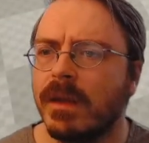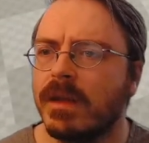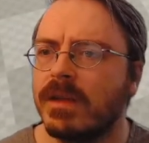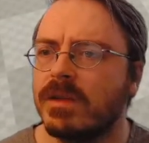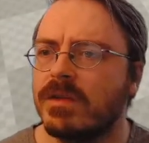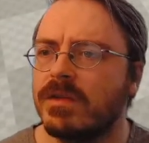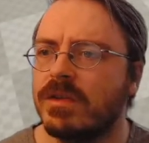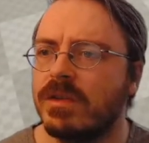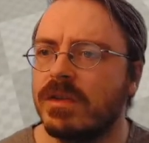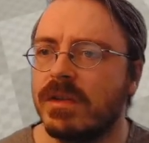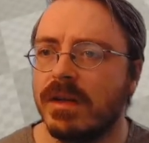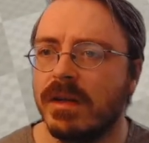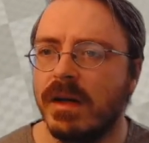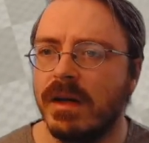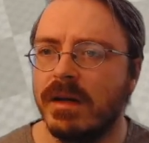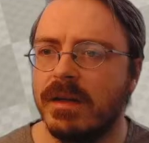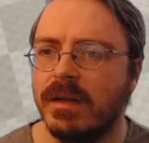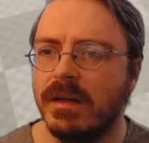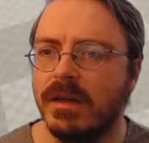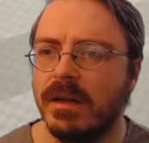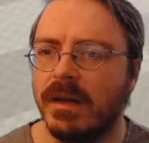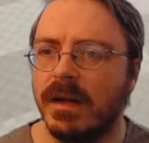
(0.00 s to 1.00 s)
is just that I
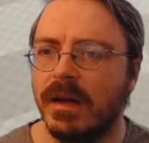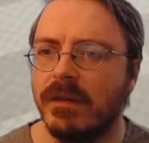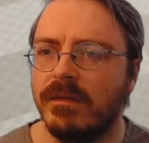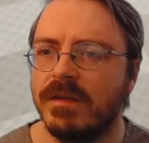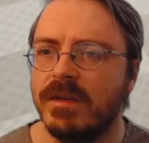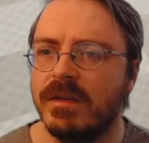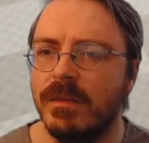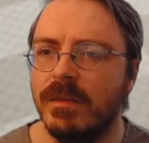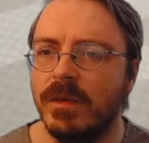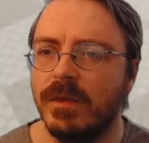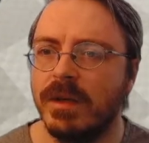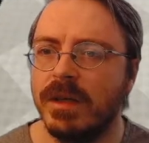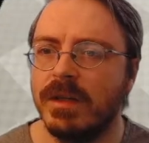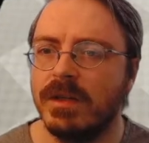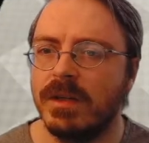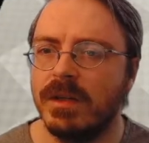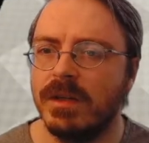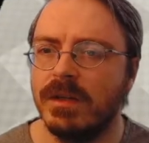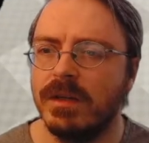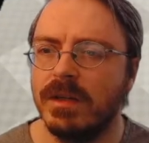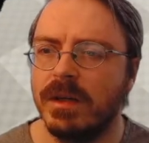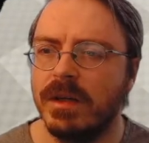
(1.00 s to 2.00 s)
didn't have smoothing
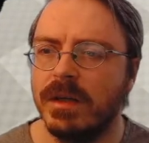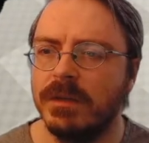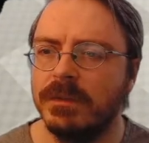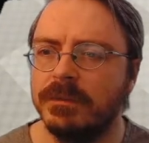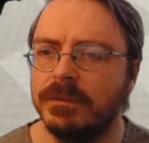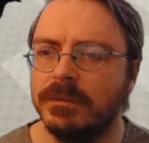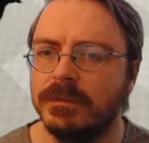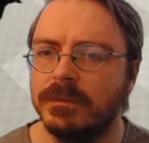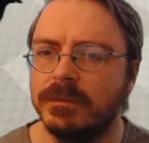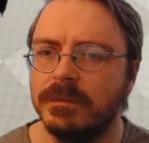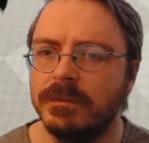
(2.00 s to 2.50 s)
turned on,